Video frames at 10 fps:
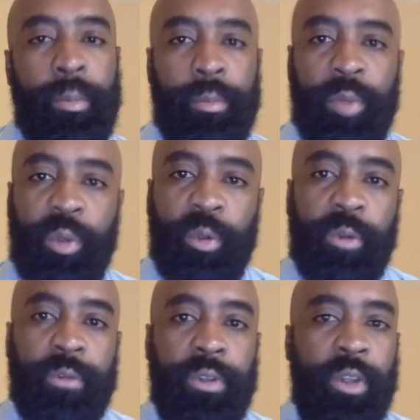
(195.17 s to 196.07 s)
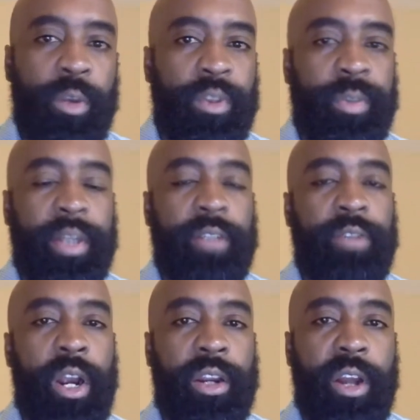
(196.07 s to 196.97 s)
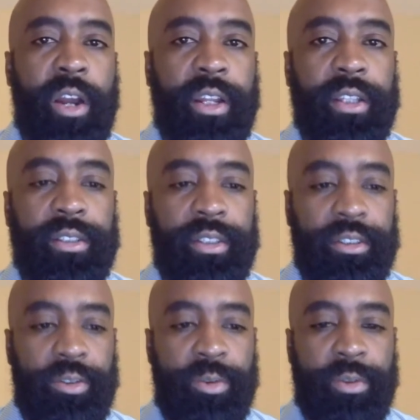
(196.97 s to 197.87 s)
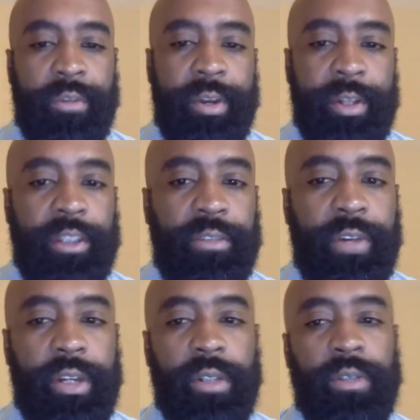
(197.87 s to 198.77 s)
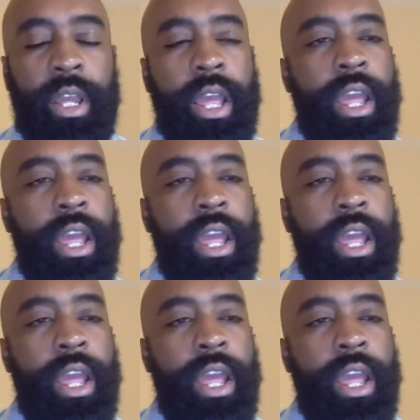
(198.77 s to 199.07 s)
move your respective target audiences through the various funnels.